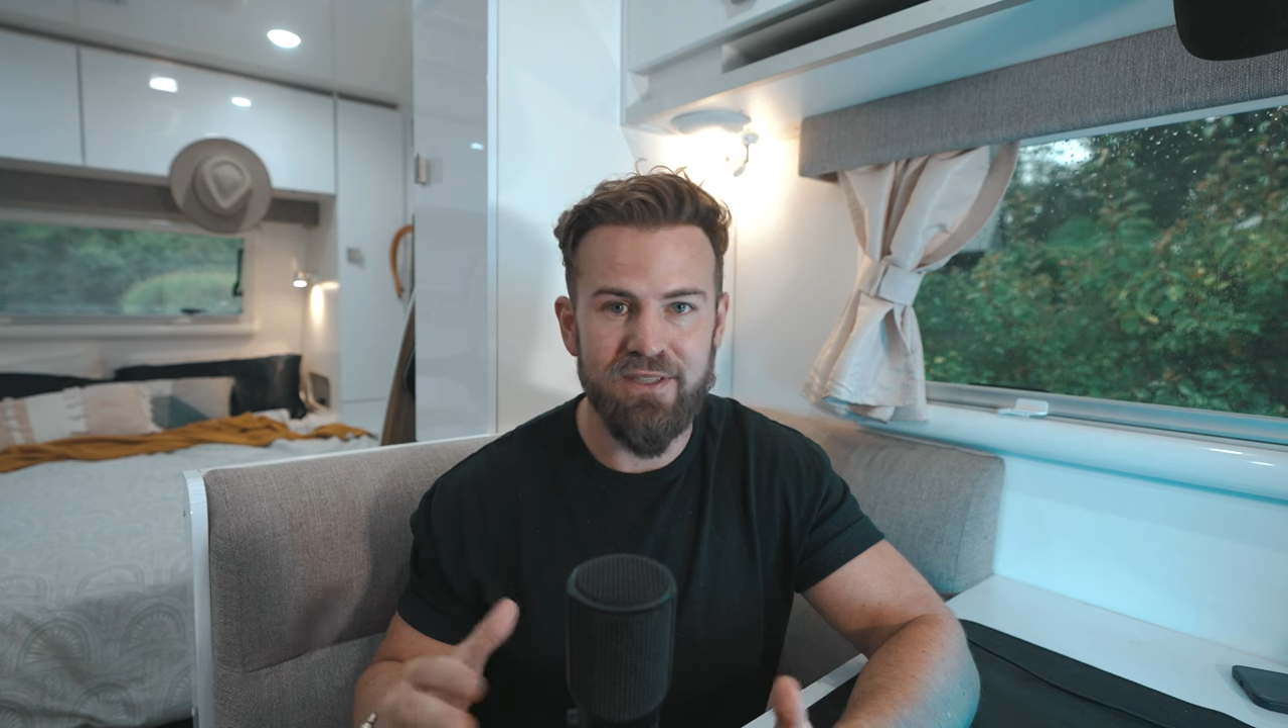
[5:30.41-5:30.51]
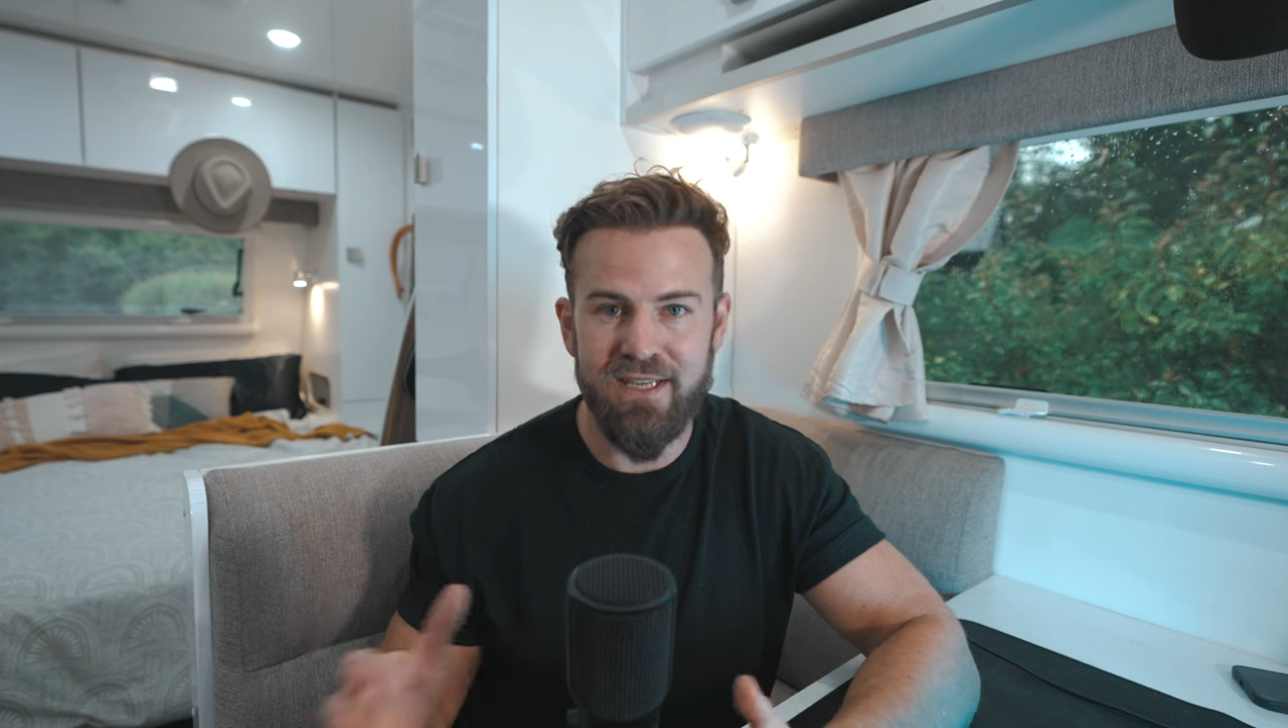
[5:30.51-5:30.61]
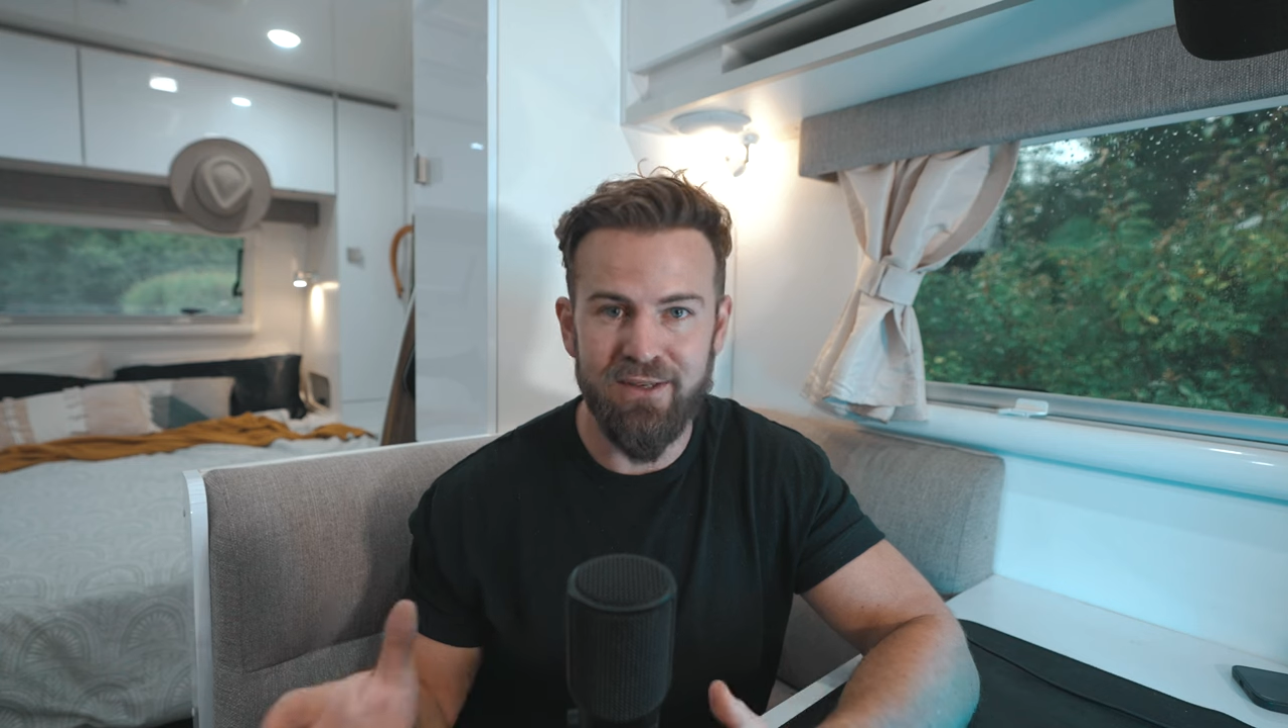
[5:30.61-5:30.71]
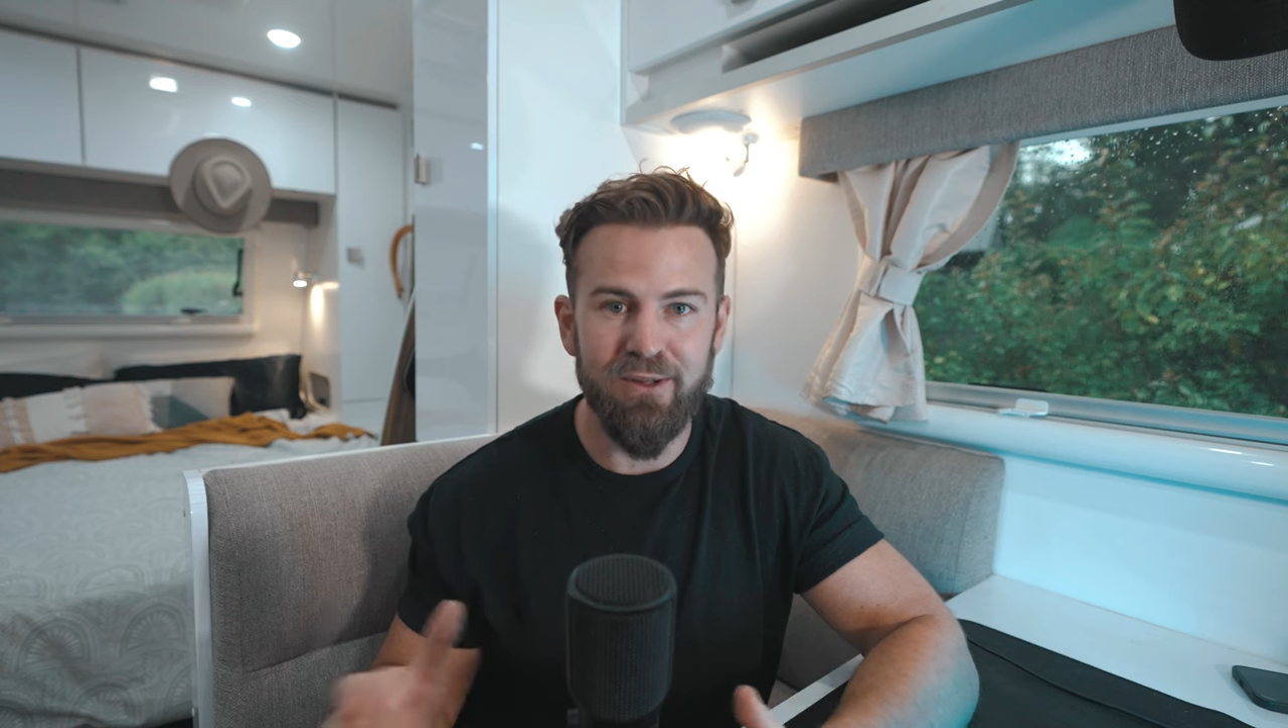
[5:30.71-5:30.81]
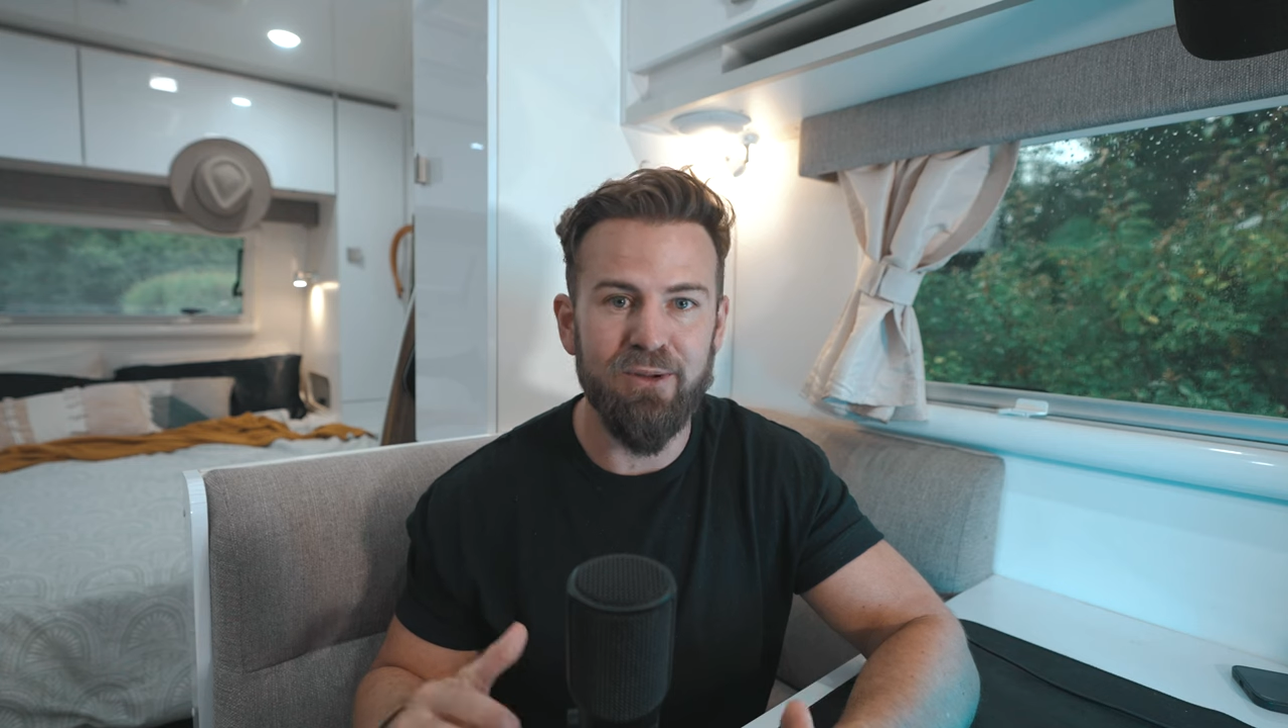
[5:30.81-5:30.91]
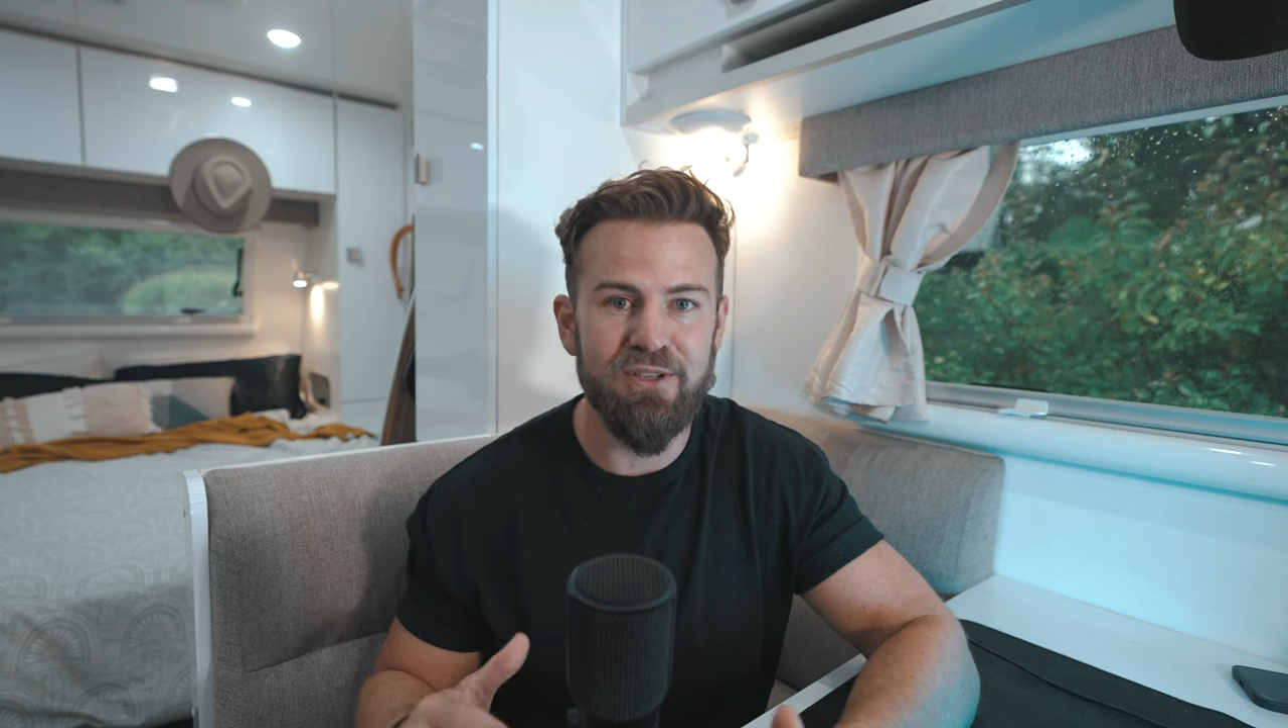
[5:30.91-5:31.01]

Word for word: signal